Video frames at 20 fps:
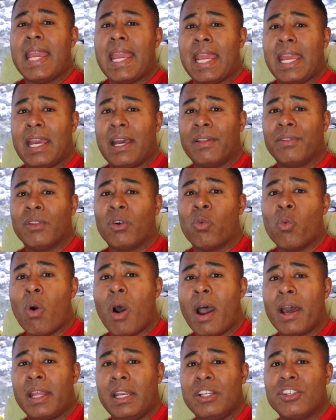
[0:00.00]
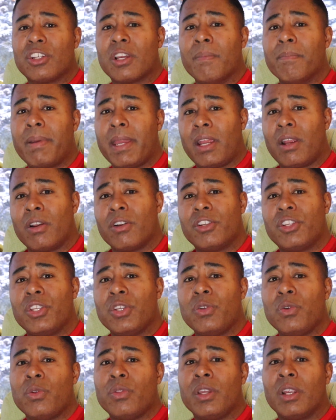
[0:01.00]
and the wattage compared
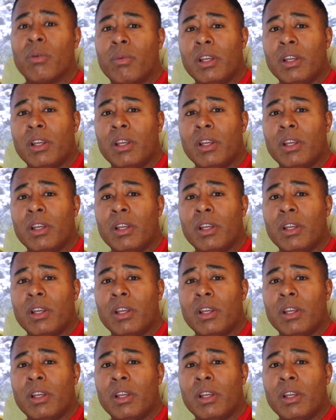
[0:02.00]
to the